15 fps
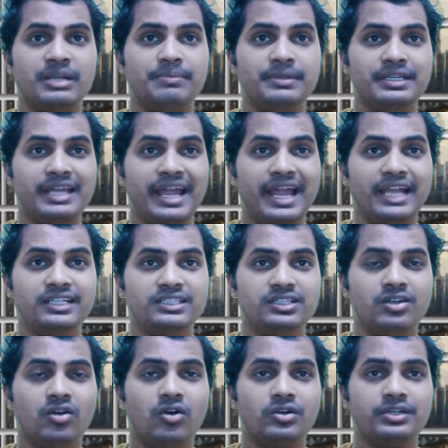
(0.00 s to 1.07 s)
behavioral
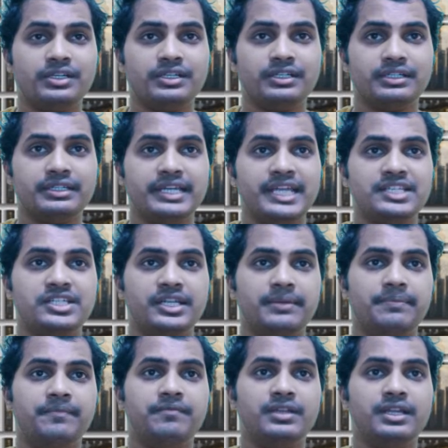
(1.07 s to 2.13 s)
psychotherapy,
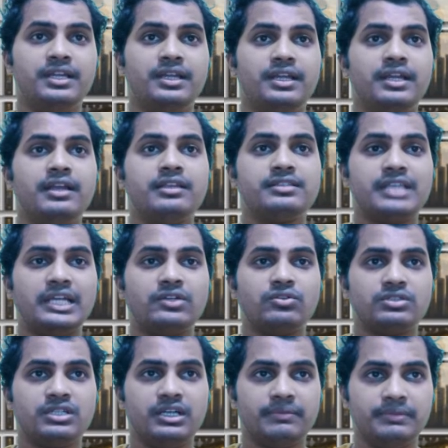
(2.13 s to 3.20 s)
and
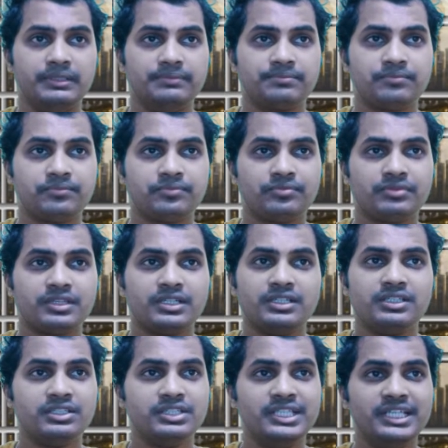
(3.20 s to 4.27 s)
cognitive
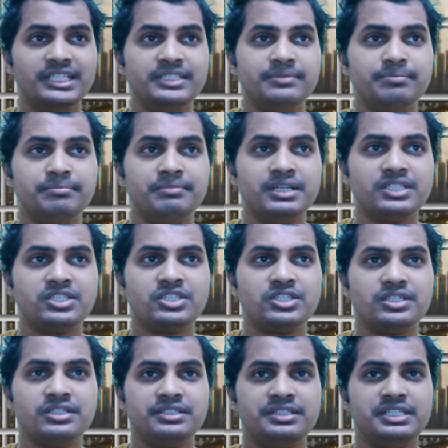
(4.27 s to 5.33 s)
psychotherapy.
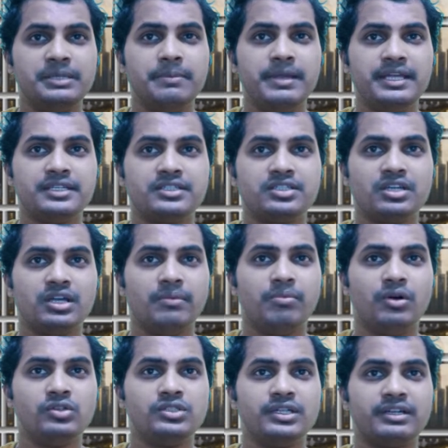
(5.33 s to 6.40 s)
There is
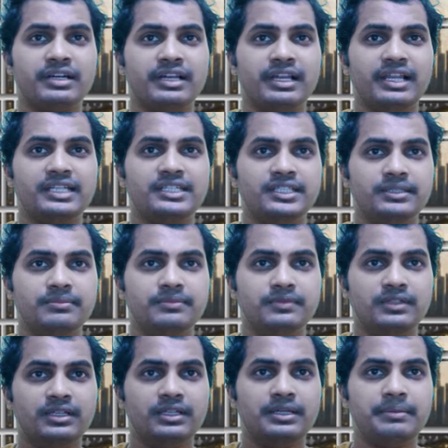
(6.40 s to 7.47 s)
much debate
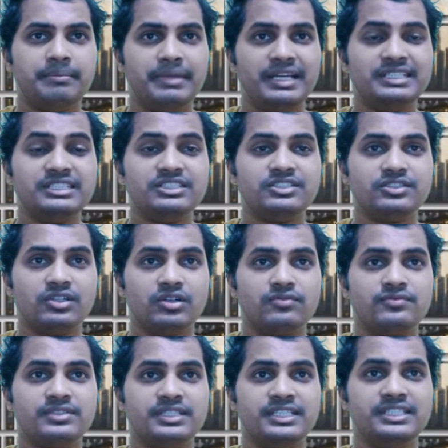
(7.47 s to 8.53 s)
about the
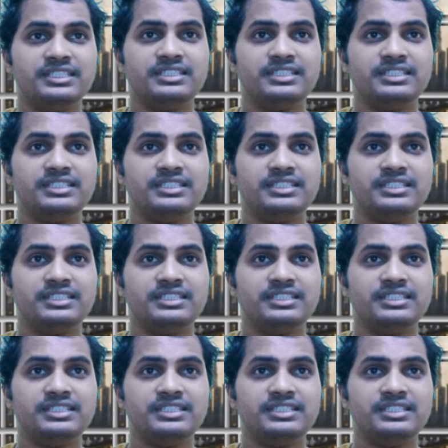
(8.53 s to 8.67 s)
relative